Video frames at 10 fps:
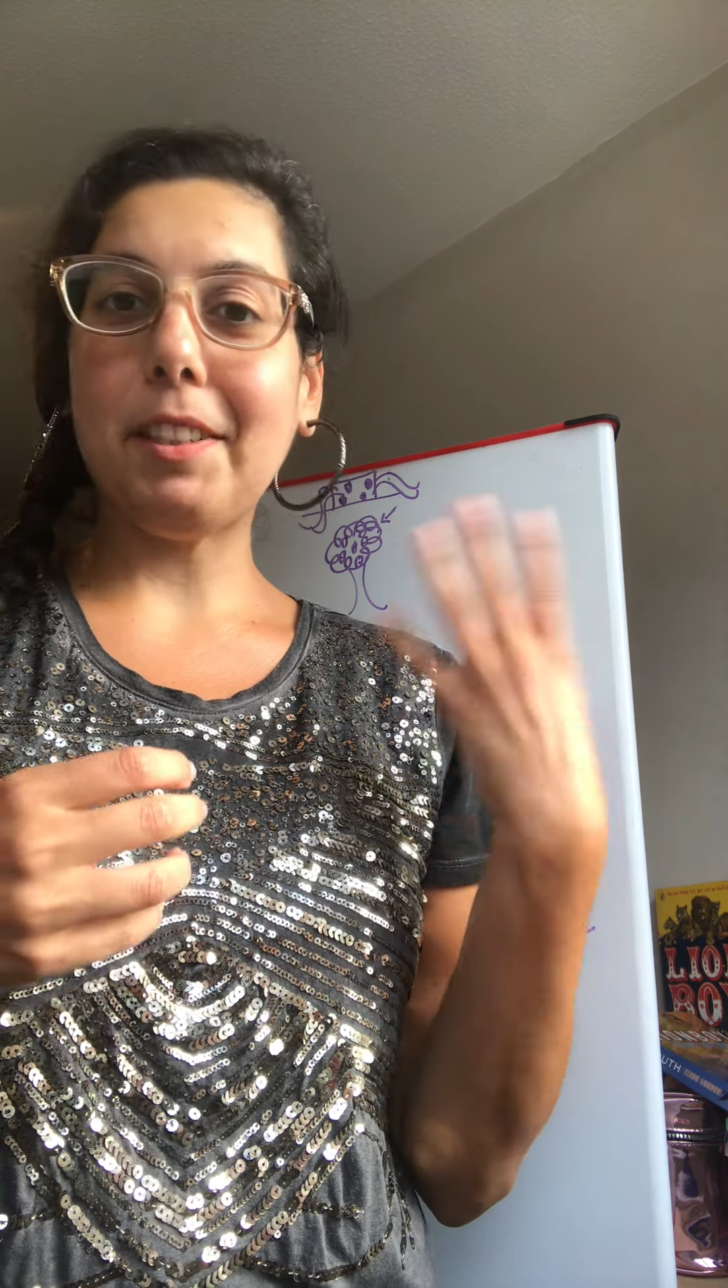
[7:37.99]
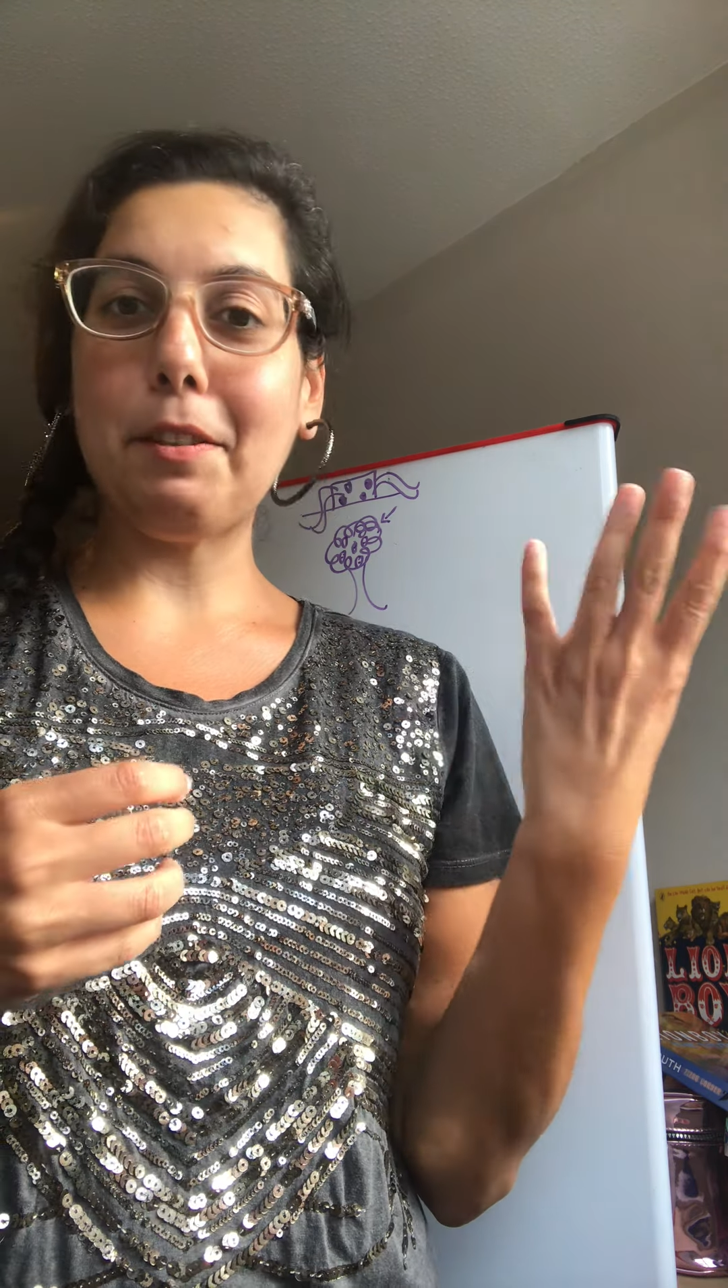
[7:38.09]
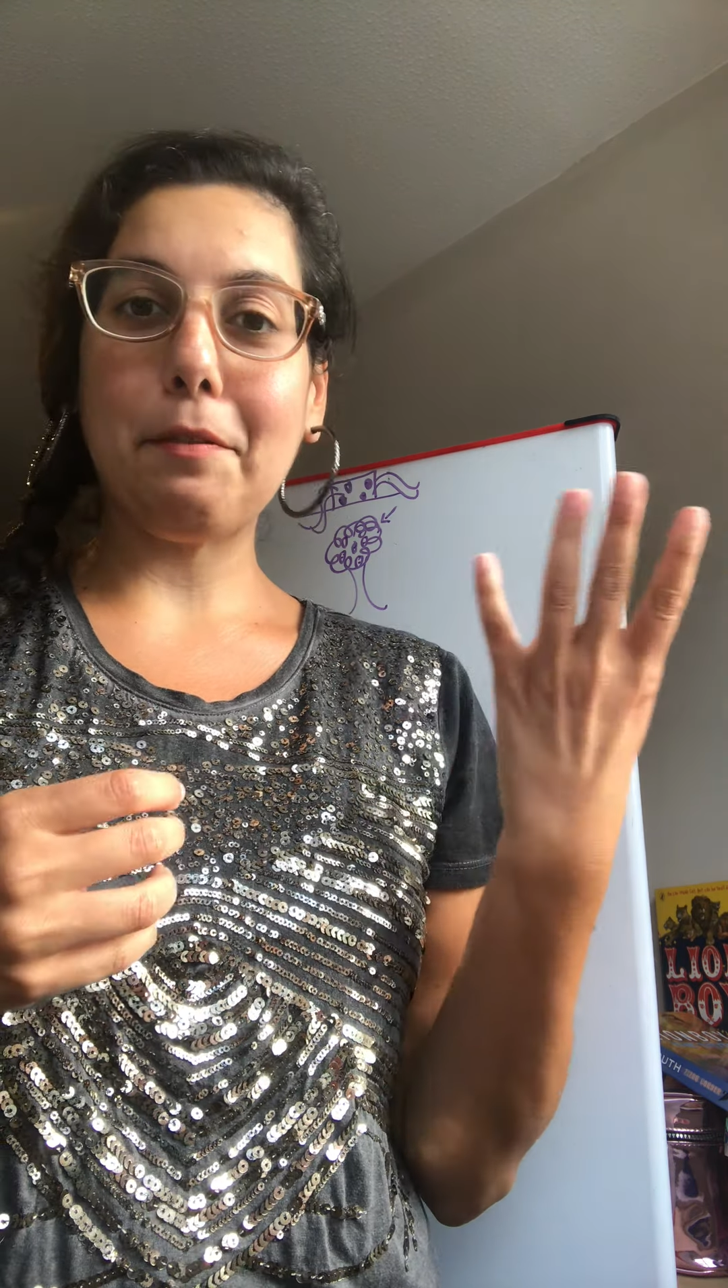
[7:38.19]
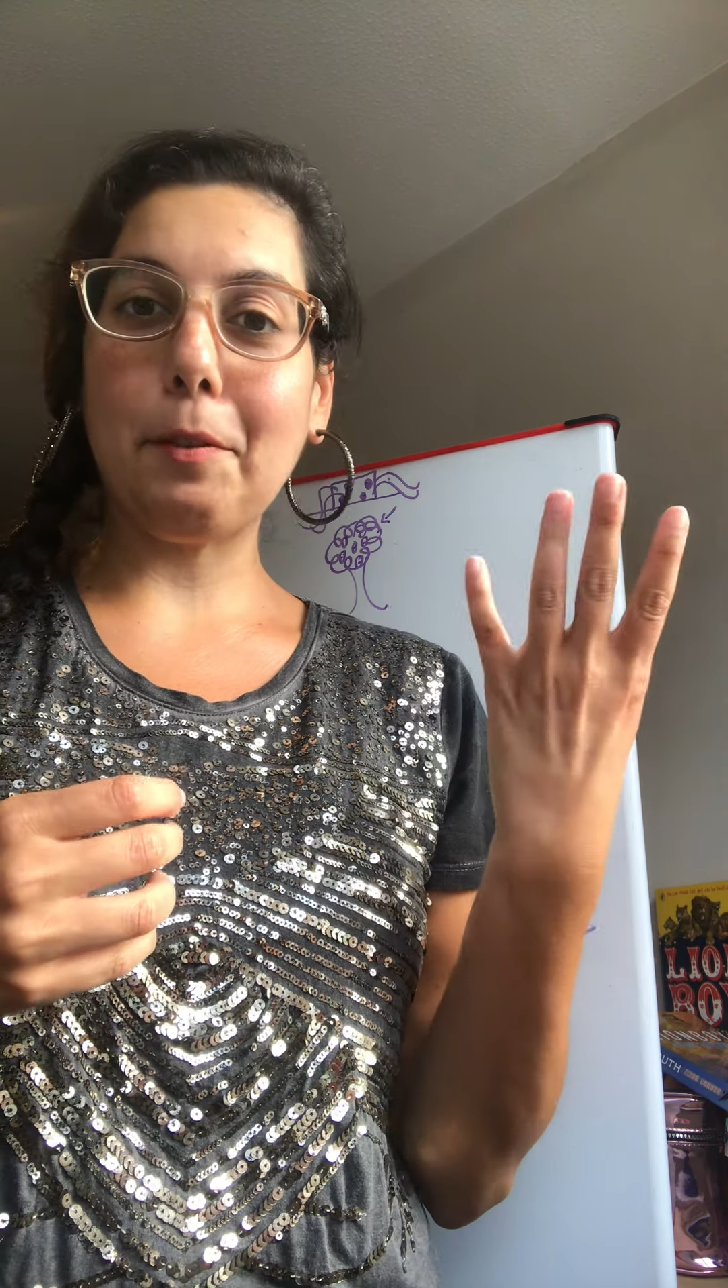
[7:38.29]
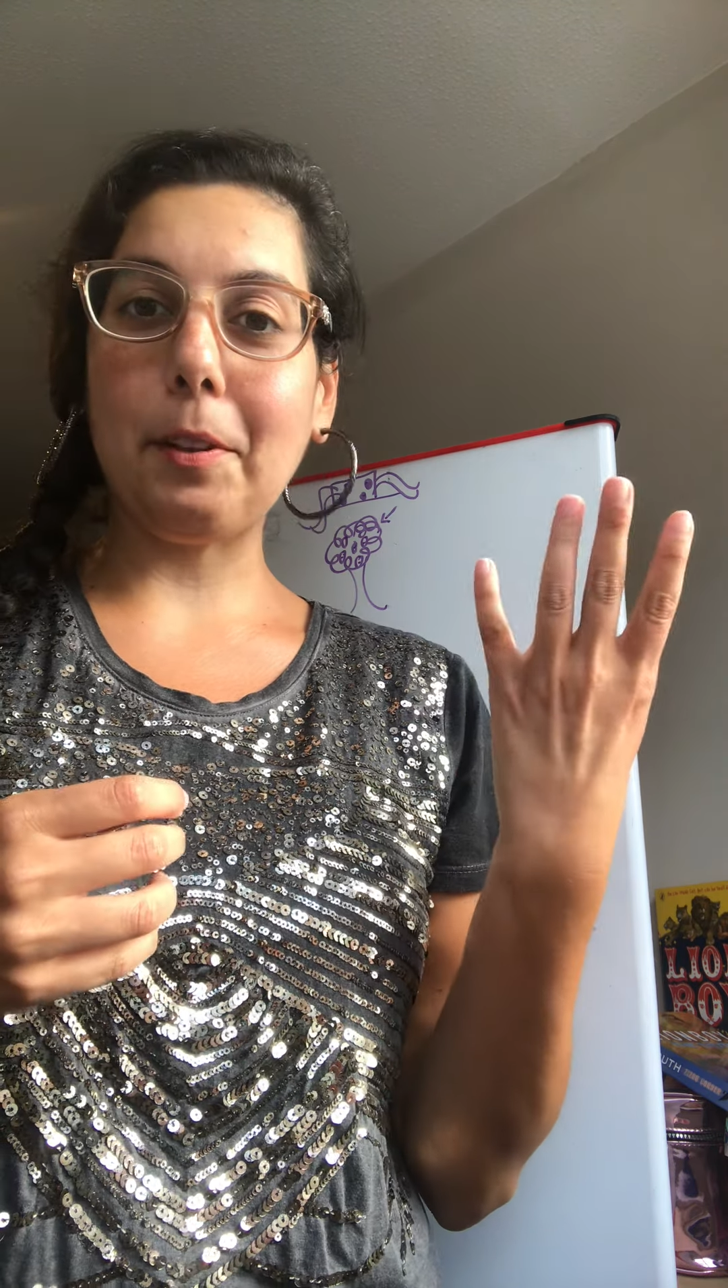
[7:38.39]

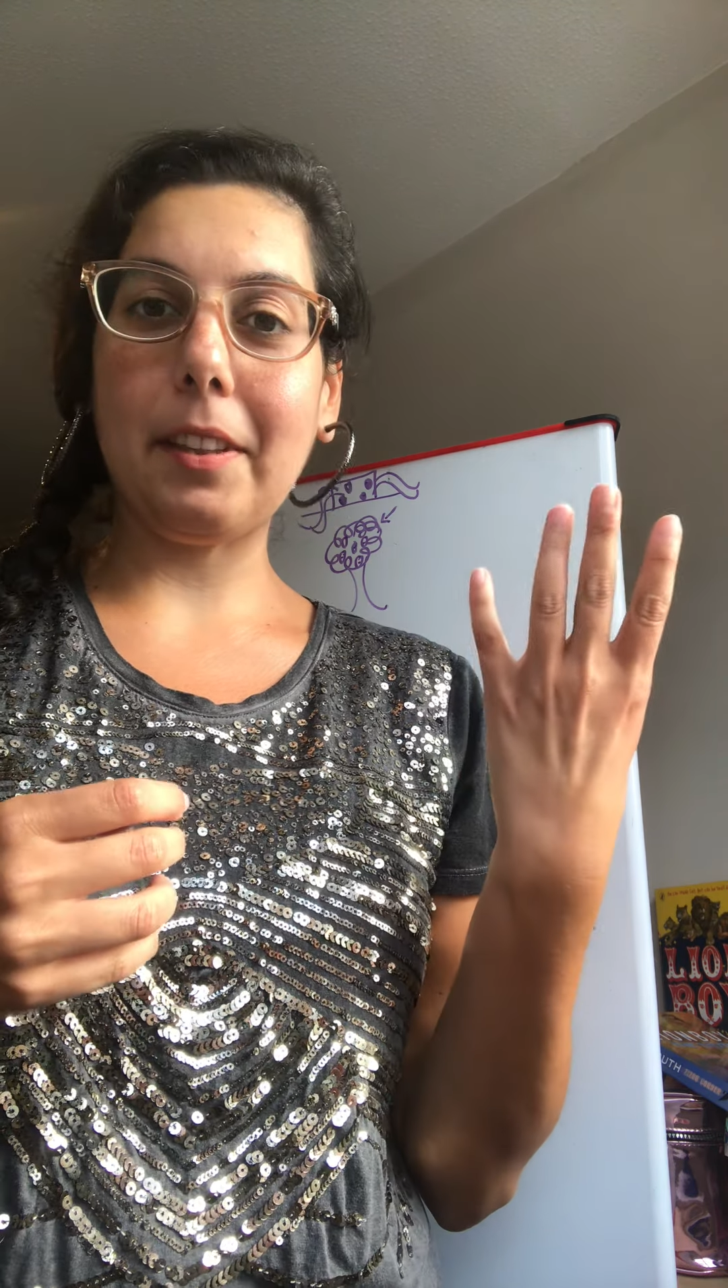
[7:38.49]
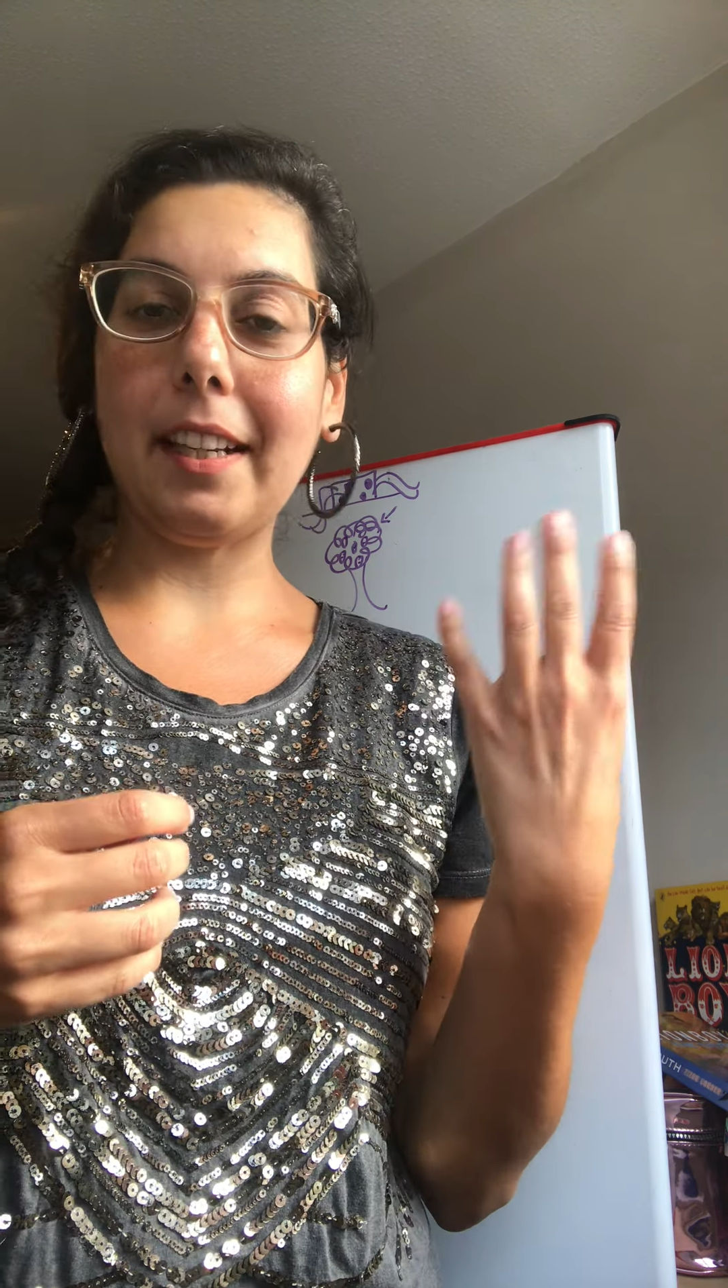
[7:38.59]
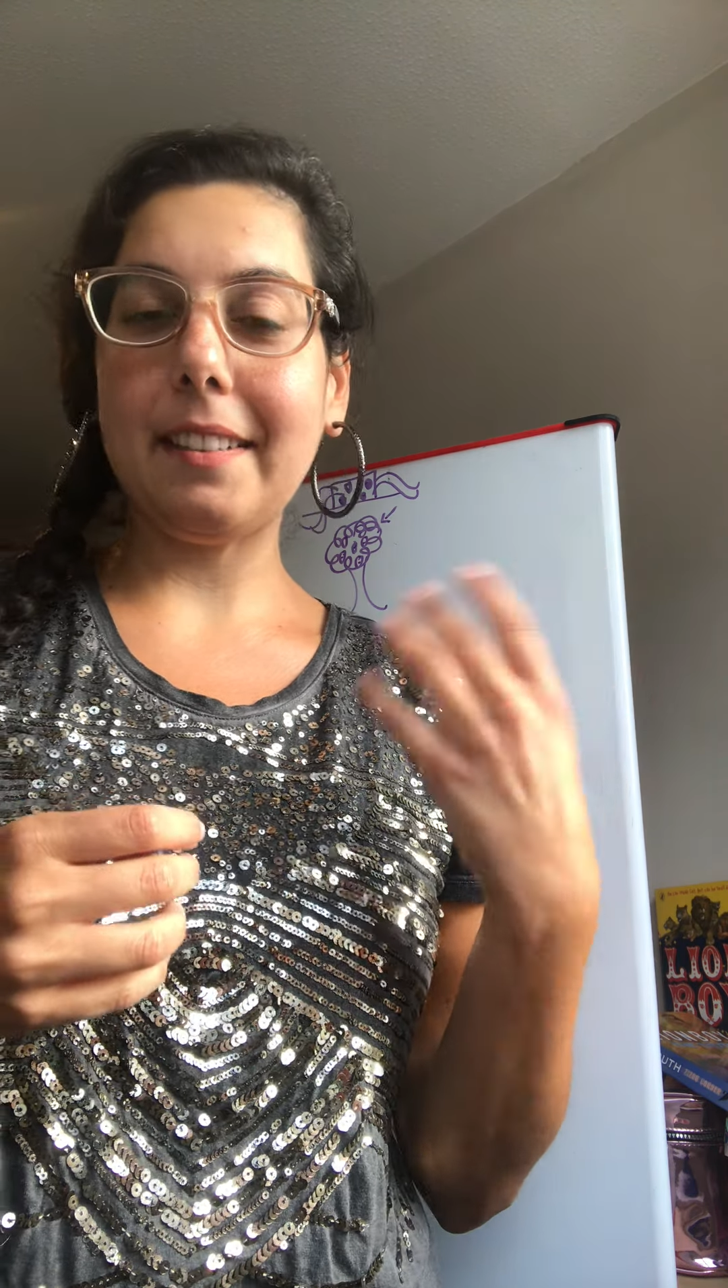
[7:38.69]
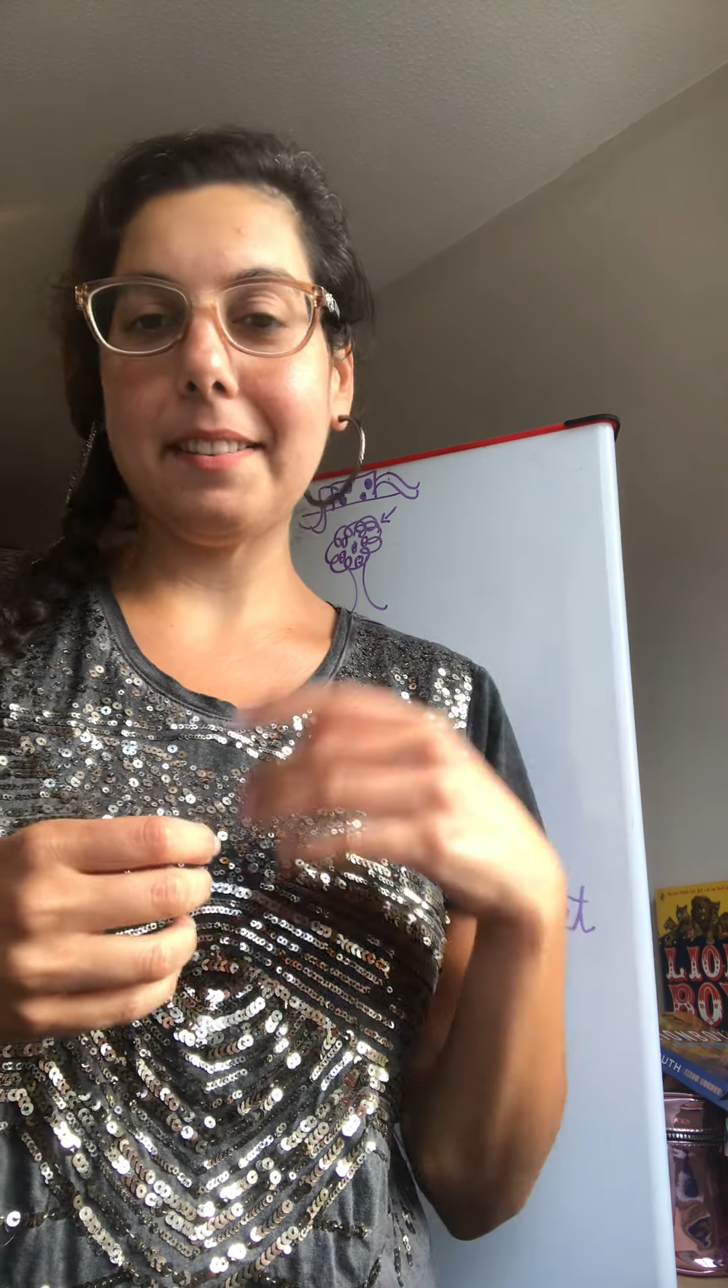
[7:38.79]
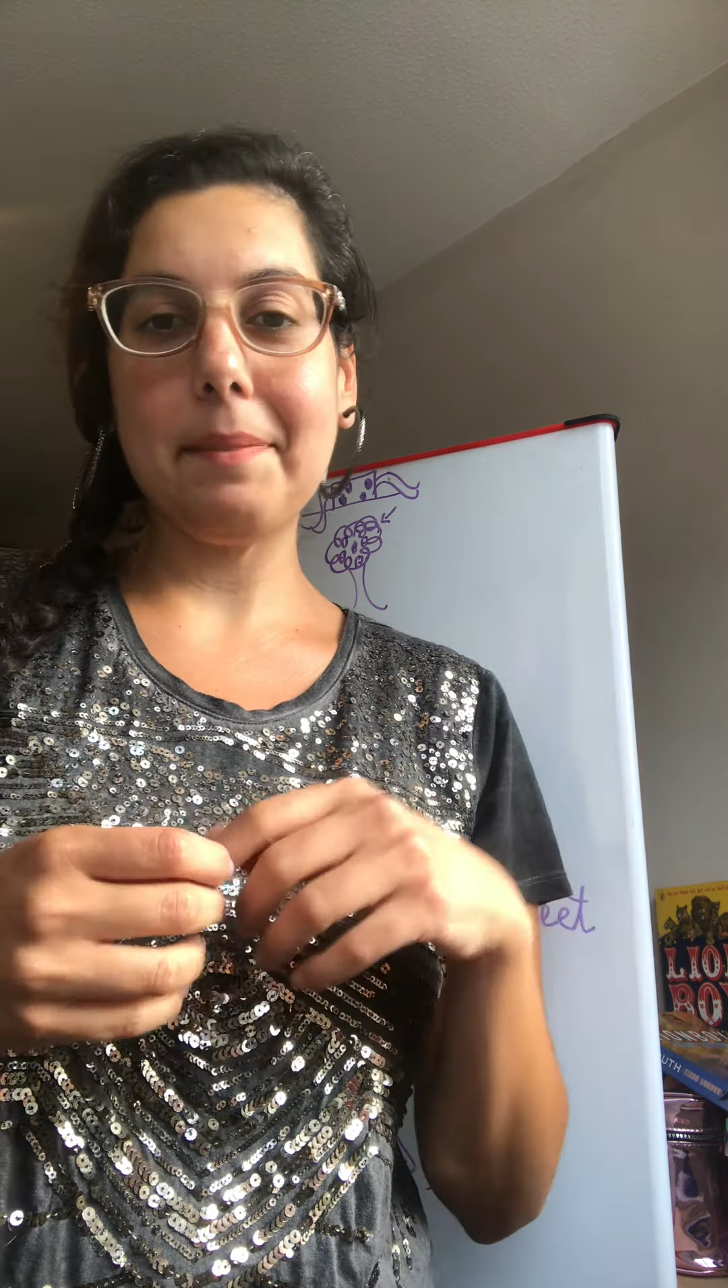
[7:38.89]
So four
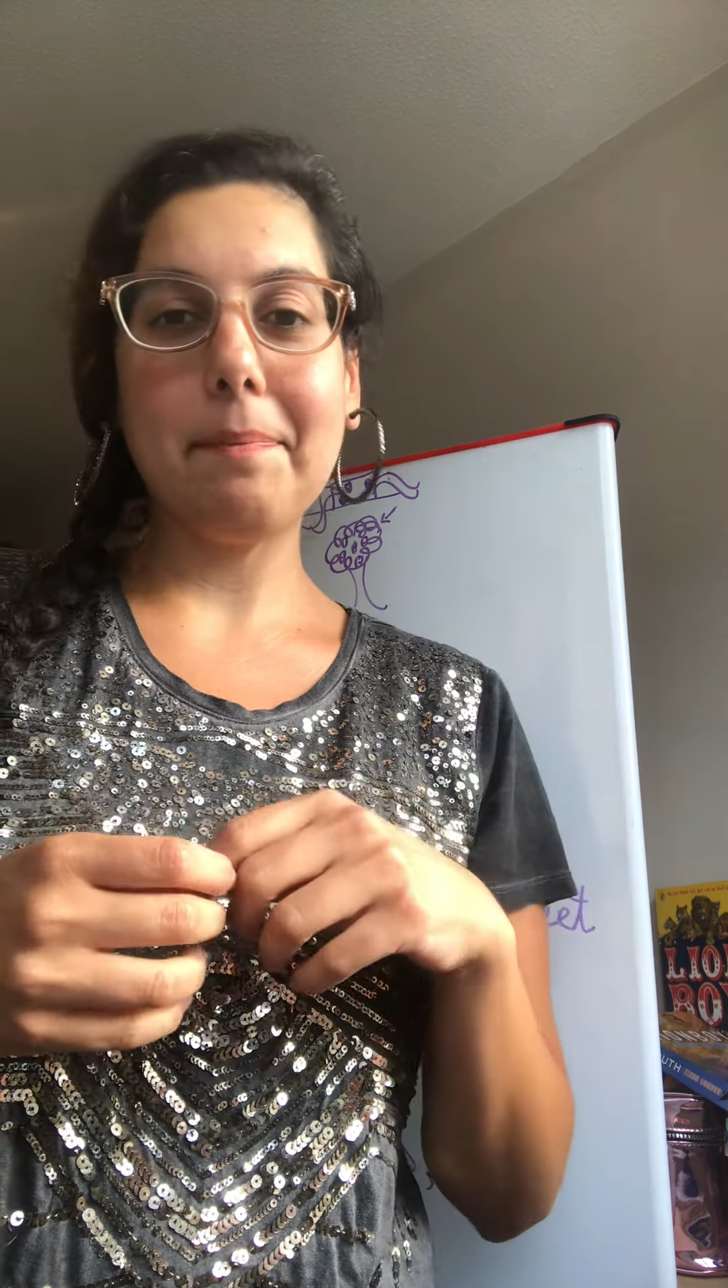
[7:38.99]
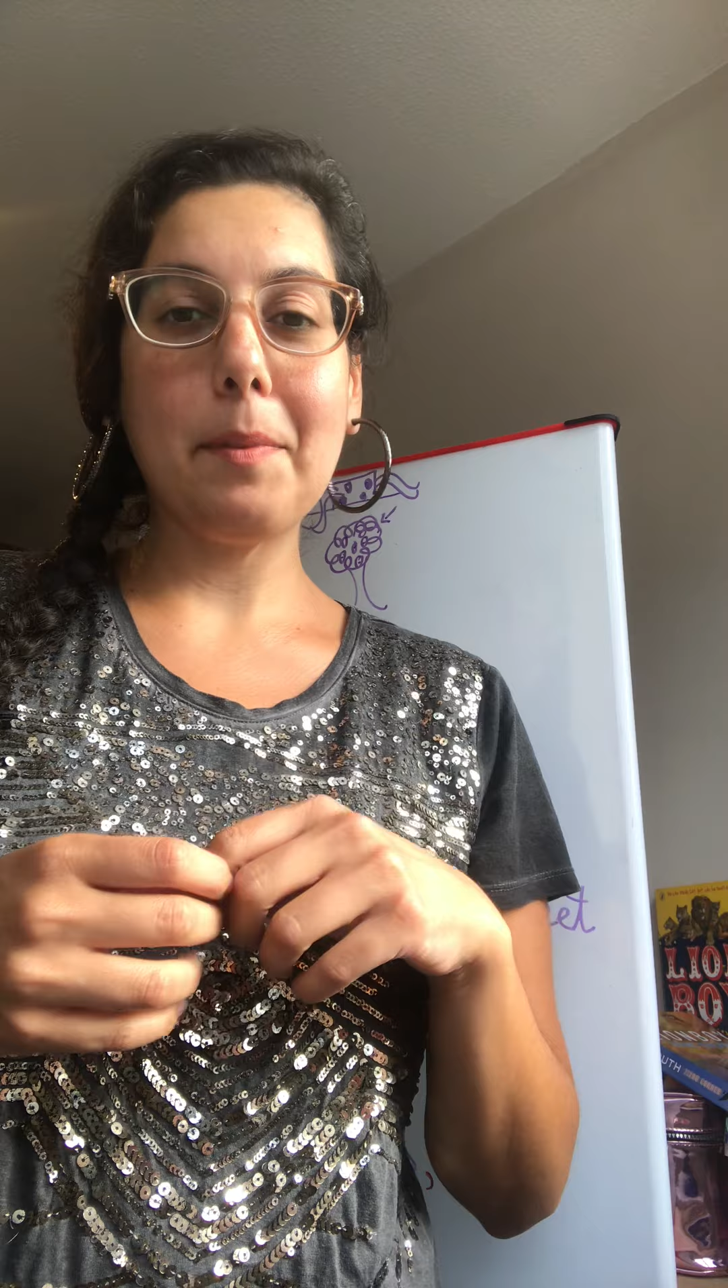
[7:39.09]
things.